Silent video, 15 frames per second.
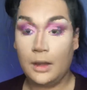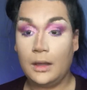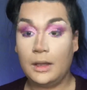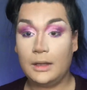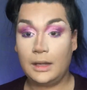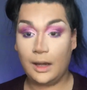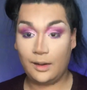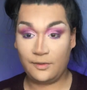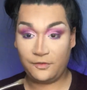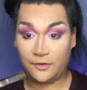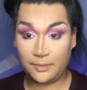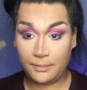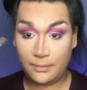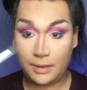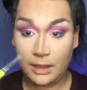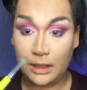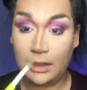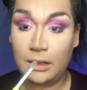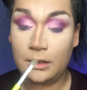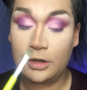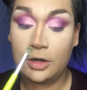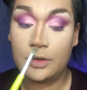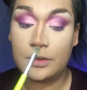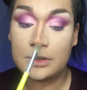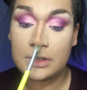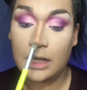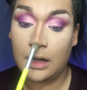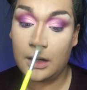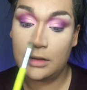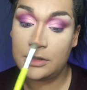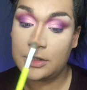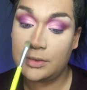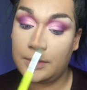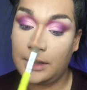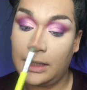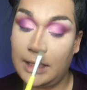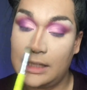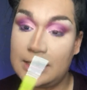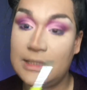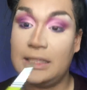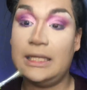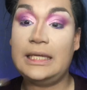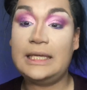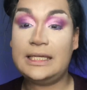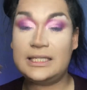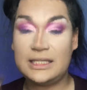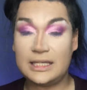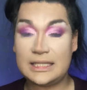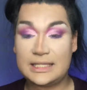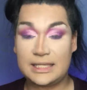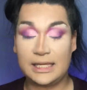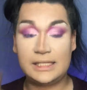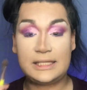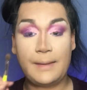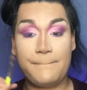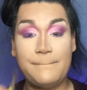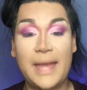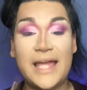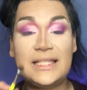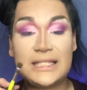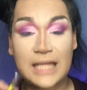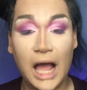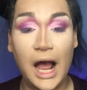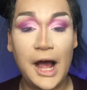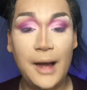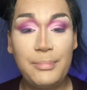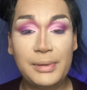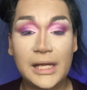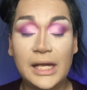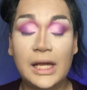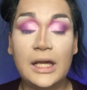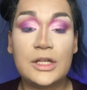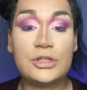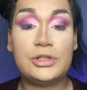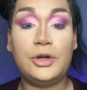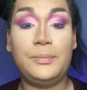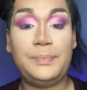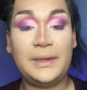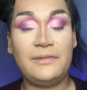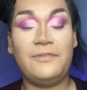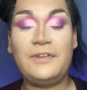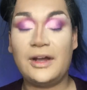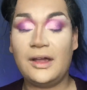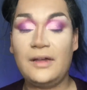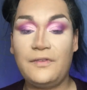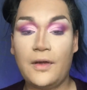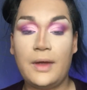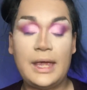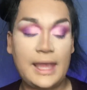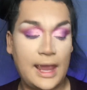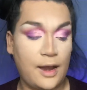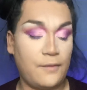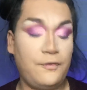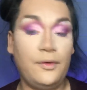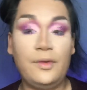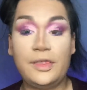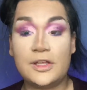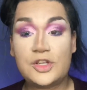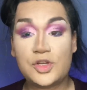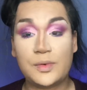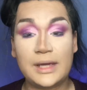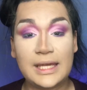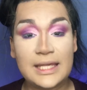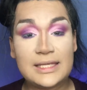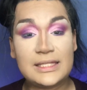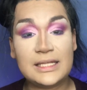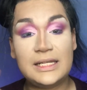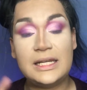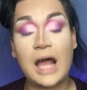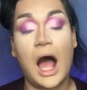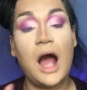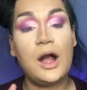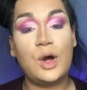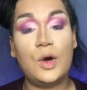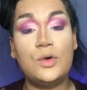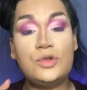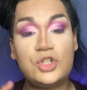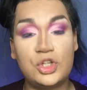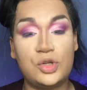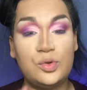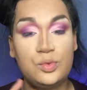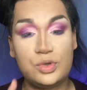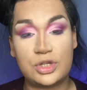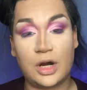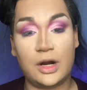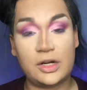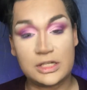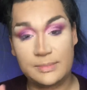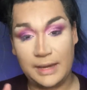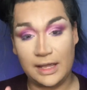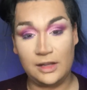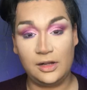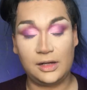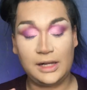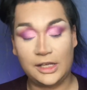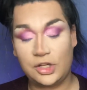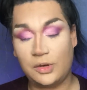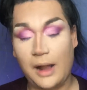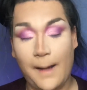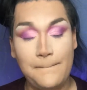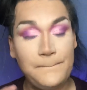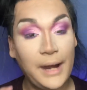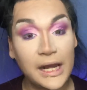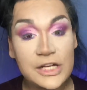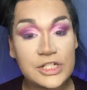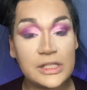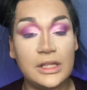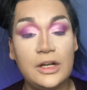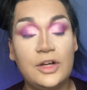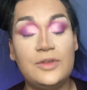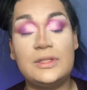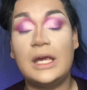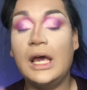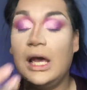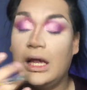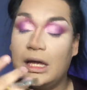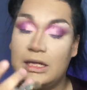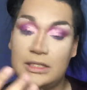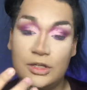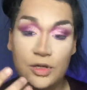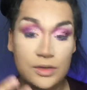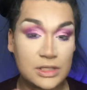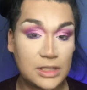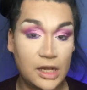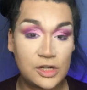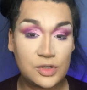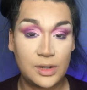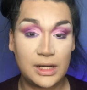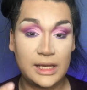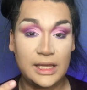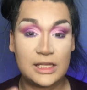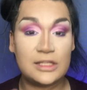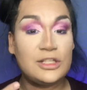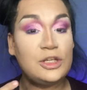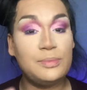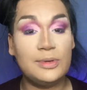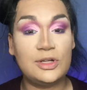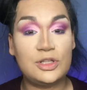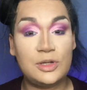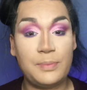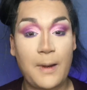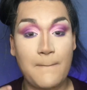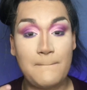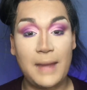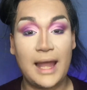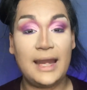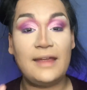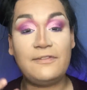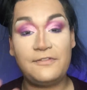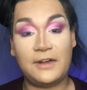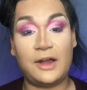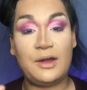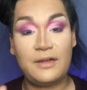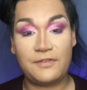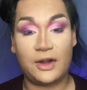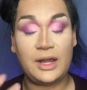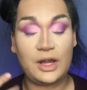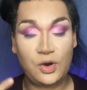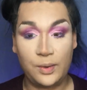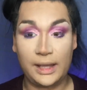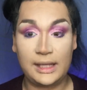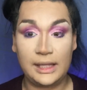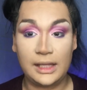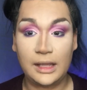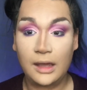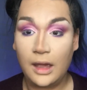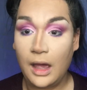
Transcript: Now, for me, nose contouring is the easiest thing to mess up, so be very, very careful. The trick is to not go too dark to make it look like you got punched in the nose, because the nose contour can get super, super muddy very, very quickly.